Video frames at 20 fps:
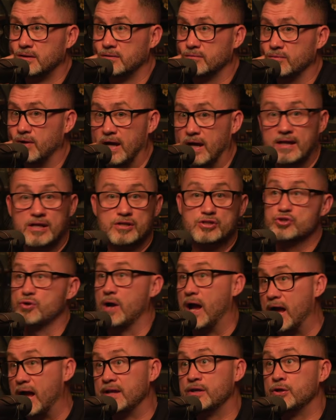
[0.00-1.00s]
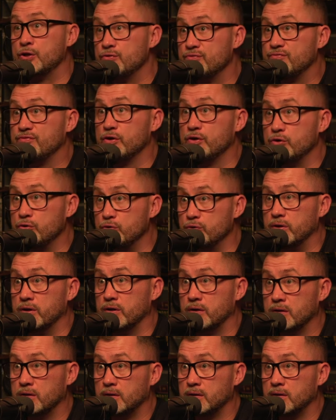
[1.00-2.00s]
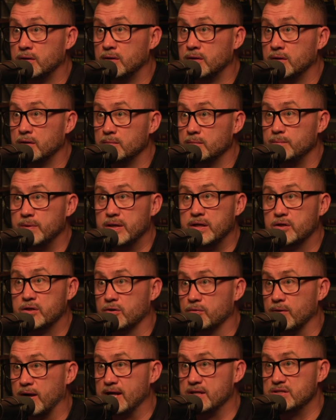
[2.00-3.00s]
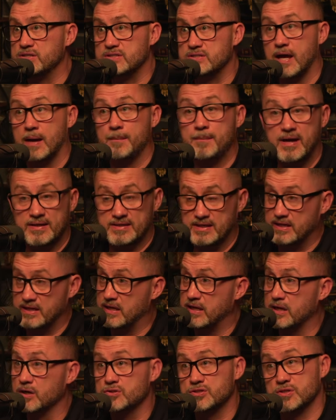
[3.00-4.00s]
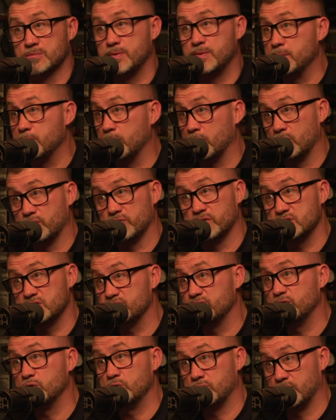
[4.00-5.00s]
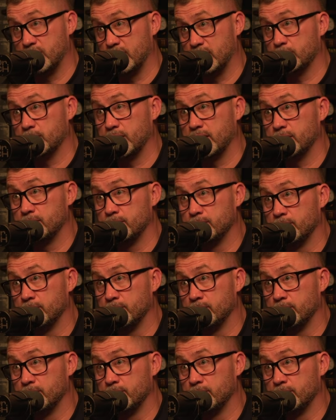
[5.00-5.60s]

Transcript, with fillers: Right? Trying new food. Be courageous. I'm about right. to kill some people over this food thing, babe.